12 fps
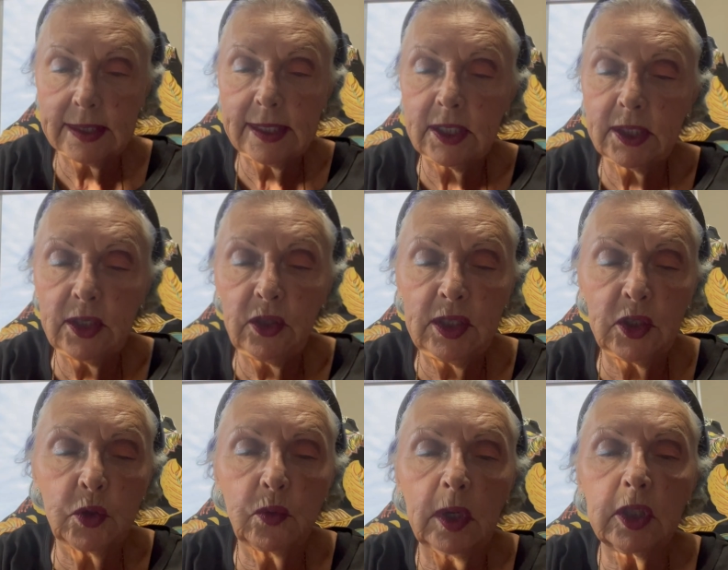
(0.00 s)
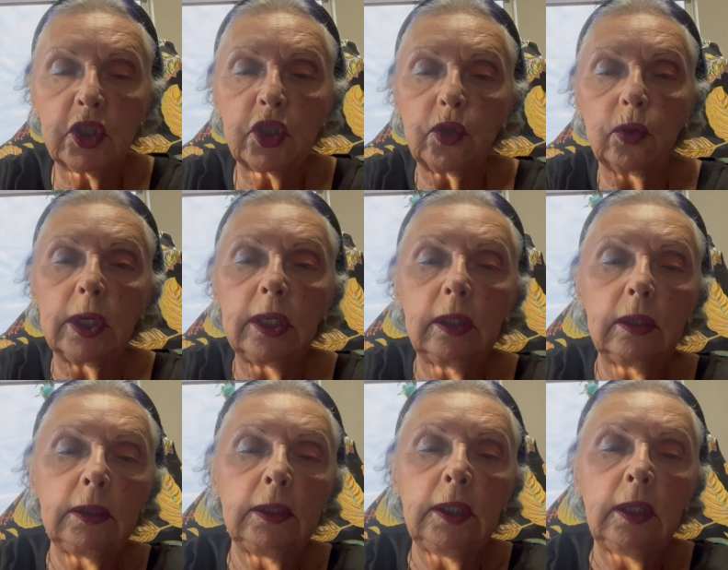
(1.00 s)
This is drugstore.
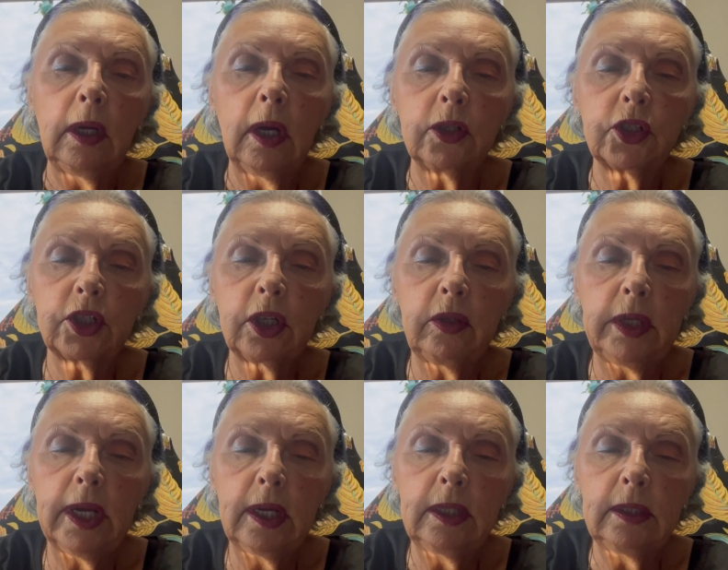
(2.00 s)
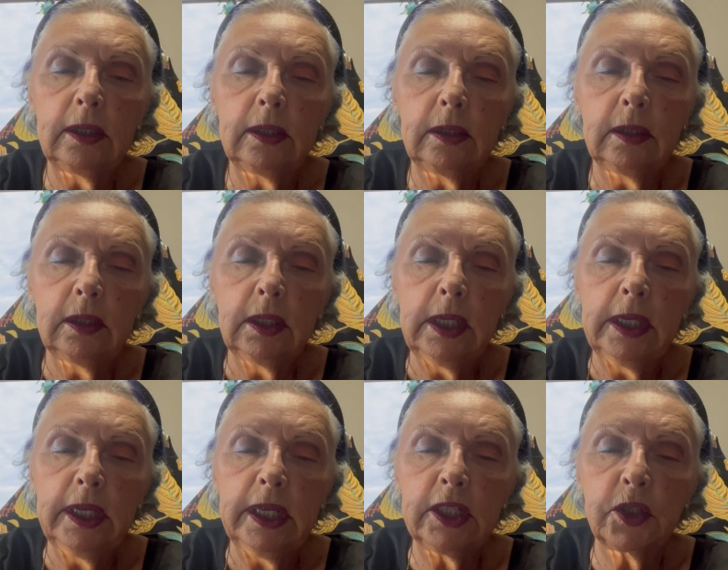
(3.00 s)
I'll show you.
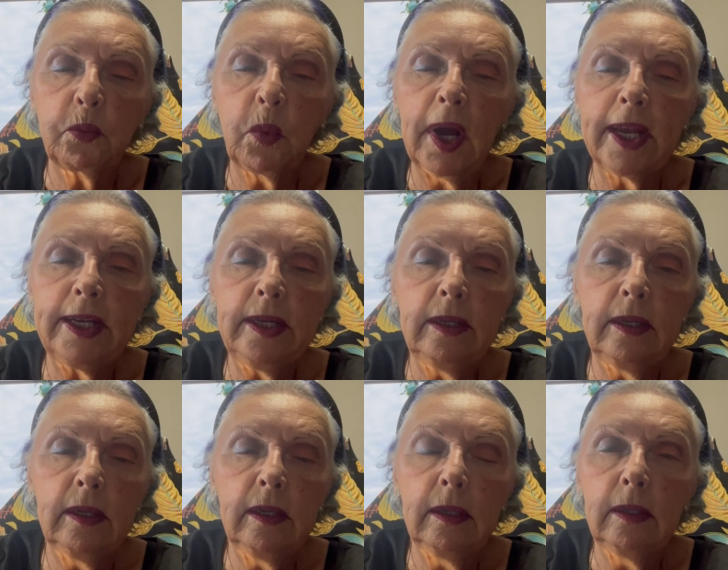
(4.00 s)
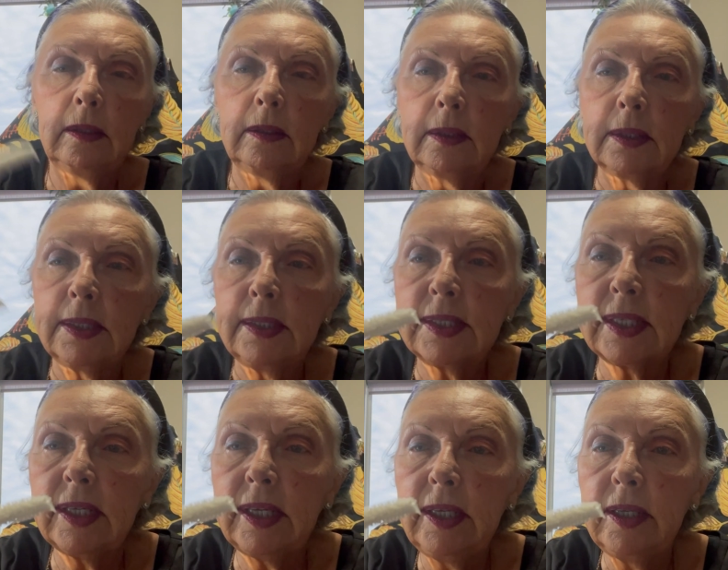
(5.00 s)
It's white.
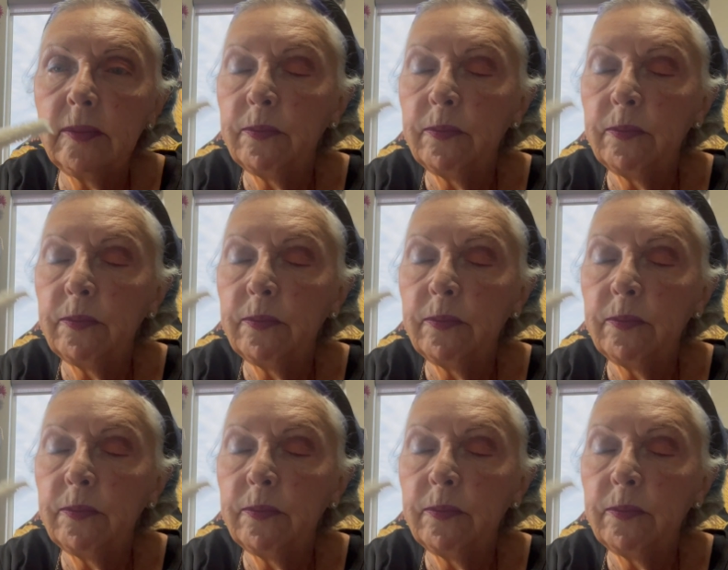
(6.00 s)
See?